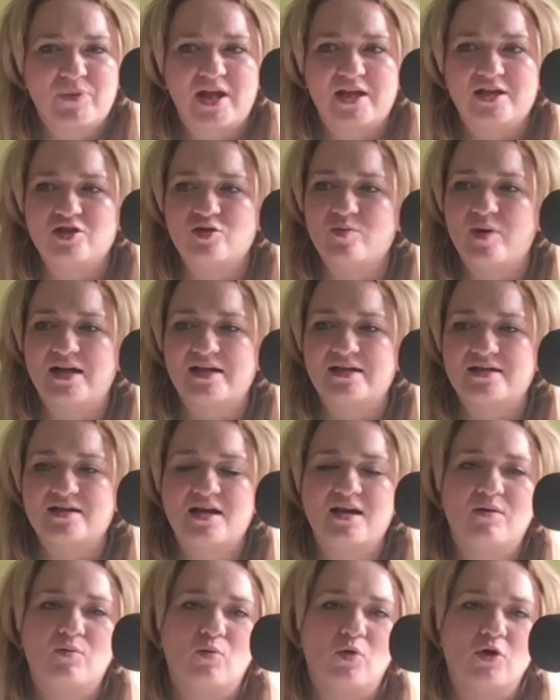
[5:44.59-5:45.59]
and you
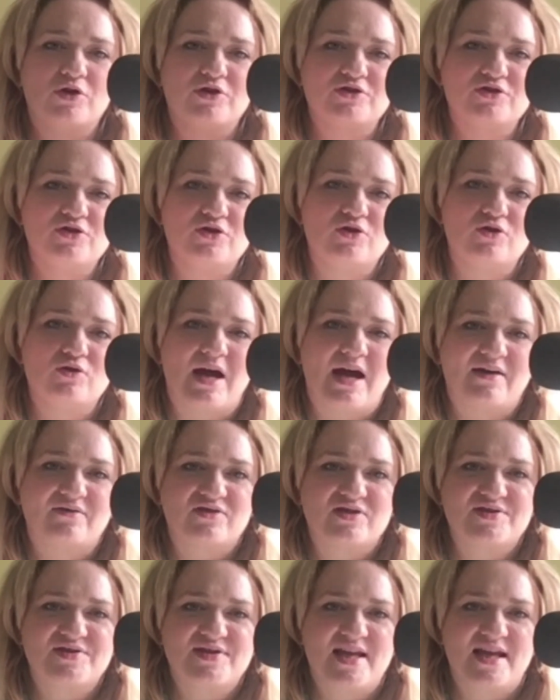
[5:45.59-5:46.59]
might want to
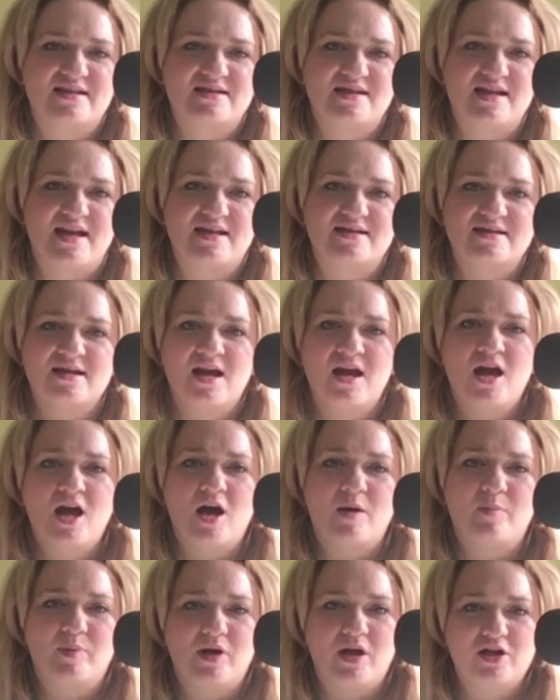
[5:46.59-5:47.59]
have the CSS
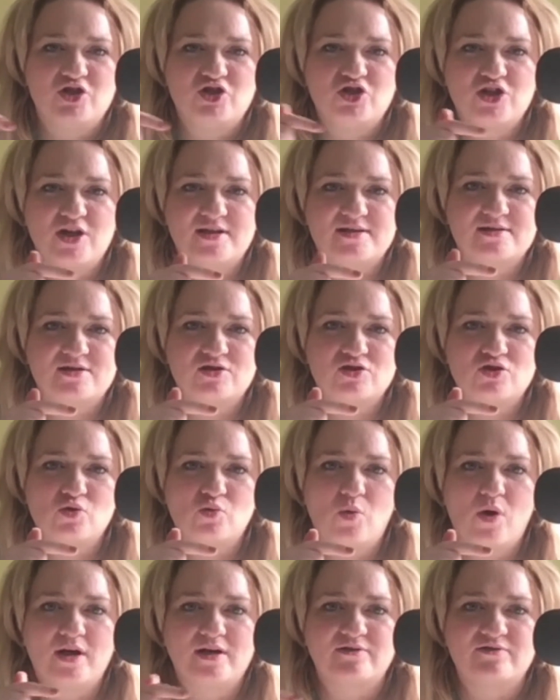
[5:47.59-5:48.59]
apply just
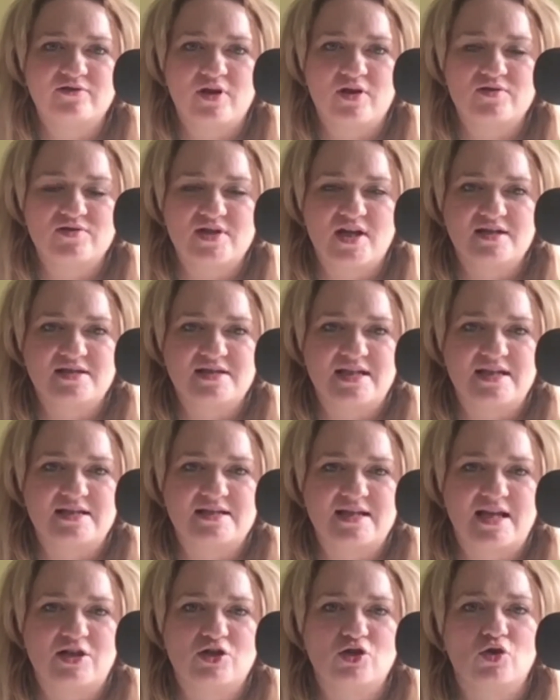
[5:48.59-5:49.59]
to one of those
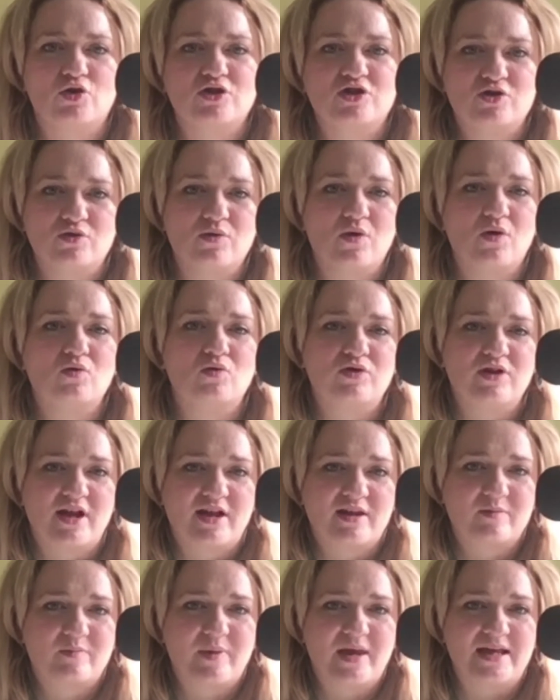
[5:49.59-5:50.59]
IDs and not to all the
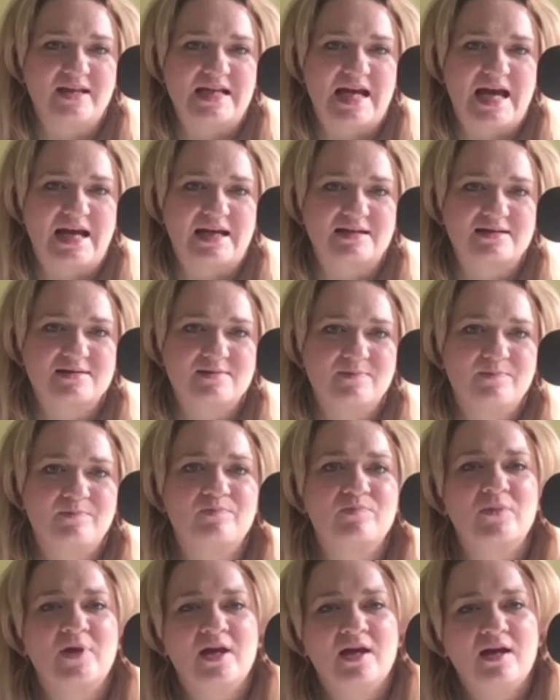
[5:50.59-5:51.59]
other P tags.
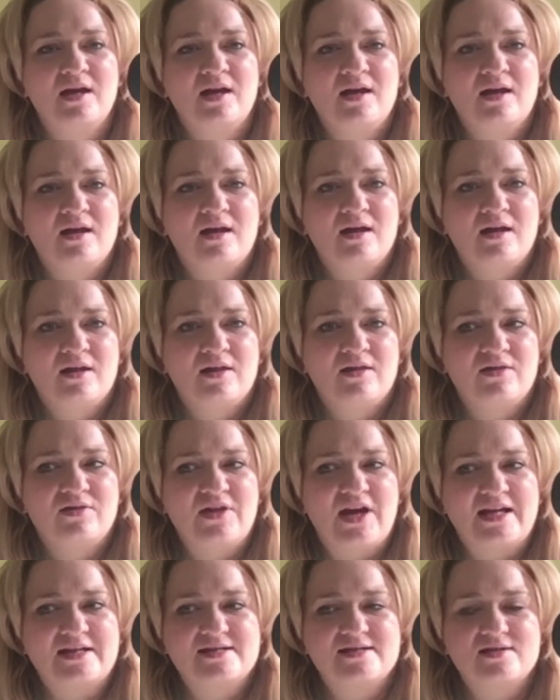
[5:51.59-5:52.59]

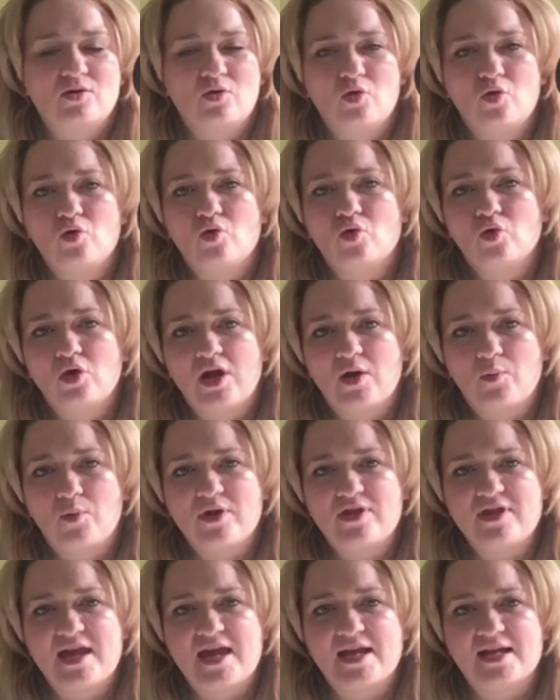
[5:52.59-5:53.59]
That's all
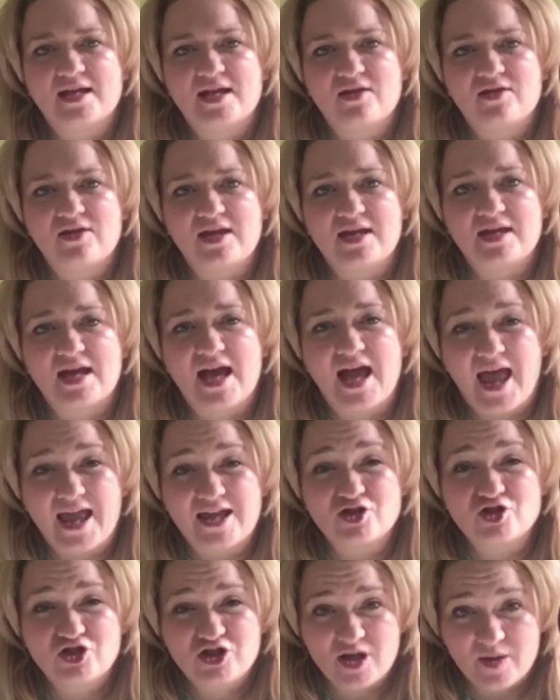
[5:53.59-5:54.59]
within the
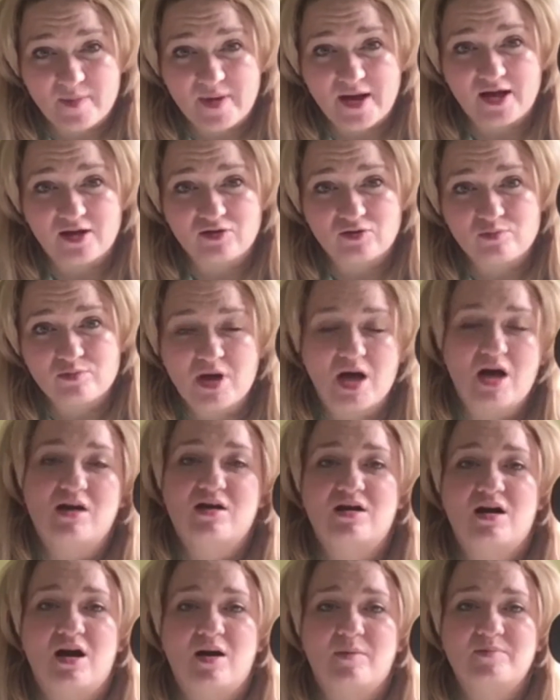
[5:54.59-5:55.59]
HTML
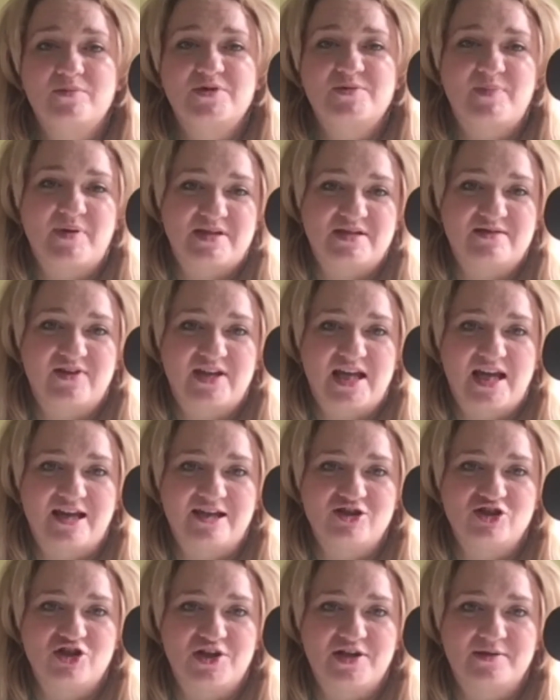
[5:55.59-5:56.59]
markup
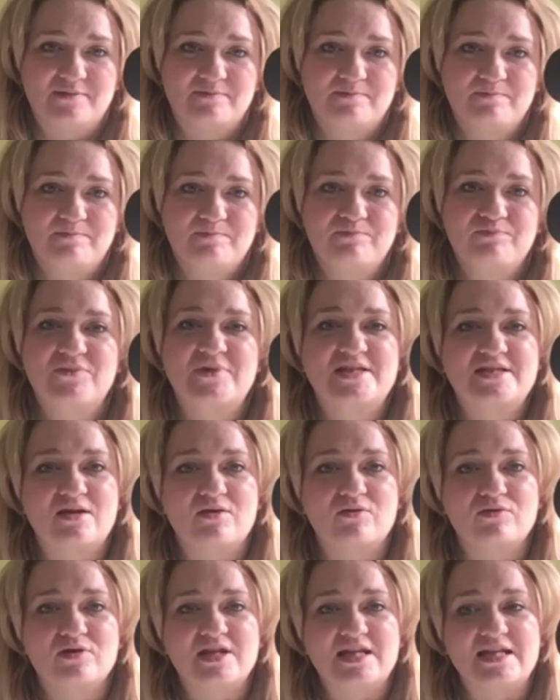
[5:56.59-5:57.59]
specification.
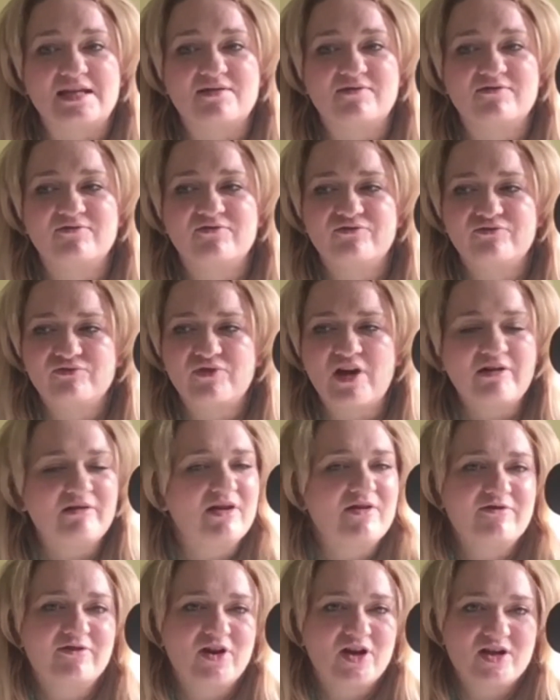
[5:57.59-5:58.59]
So the
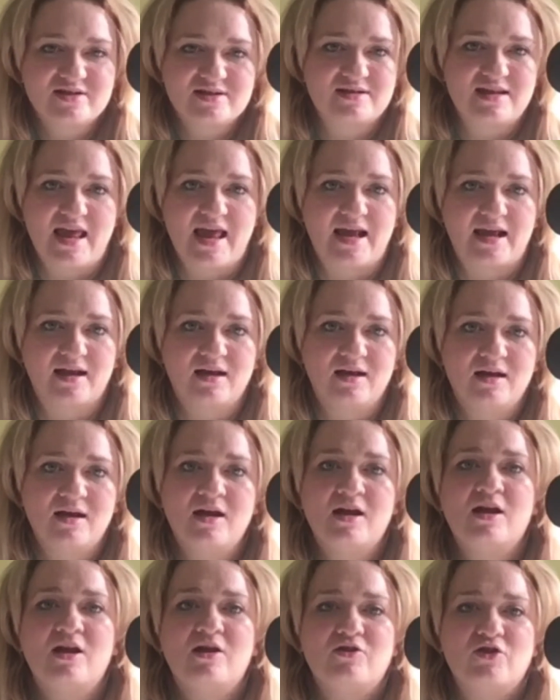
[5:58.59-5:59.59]
very first thing
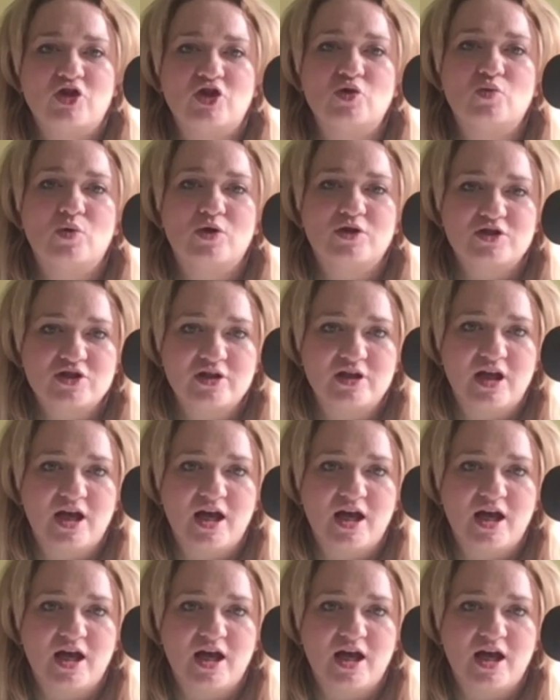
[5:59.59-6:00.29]
that you want to